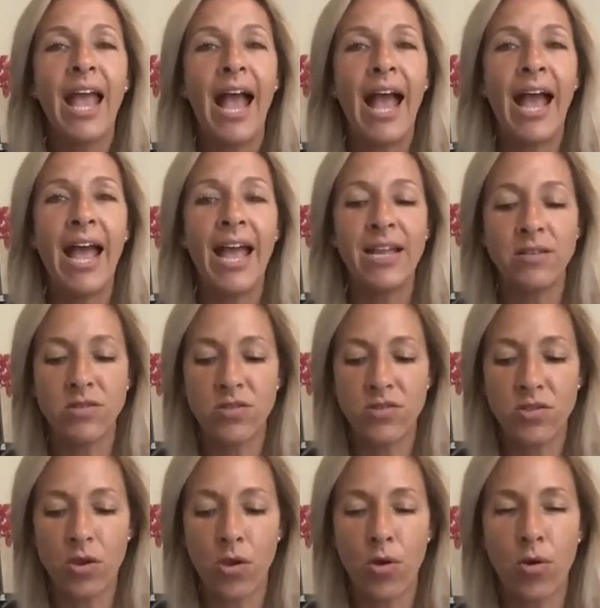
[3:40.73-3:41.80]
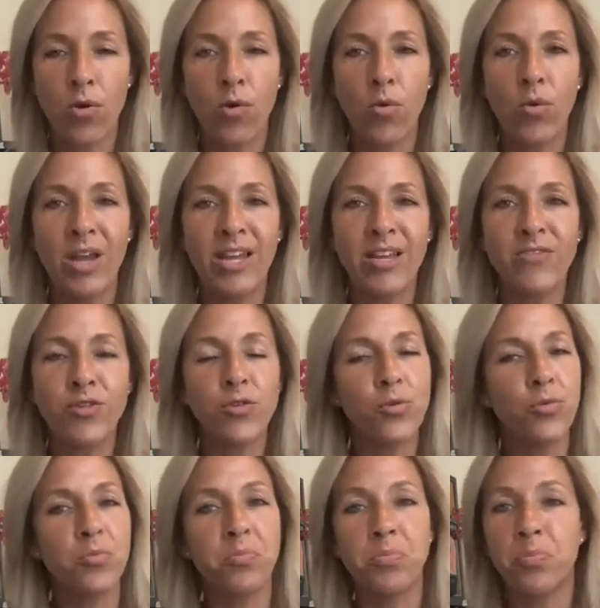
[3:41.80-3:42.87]
And so if
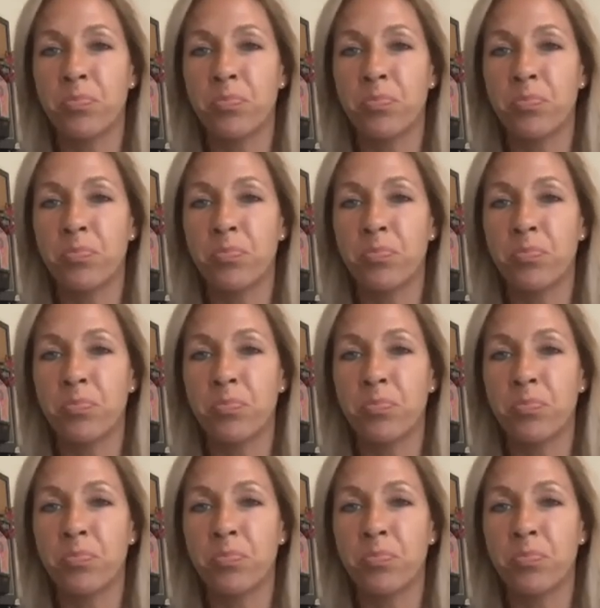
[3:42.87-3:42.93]
you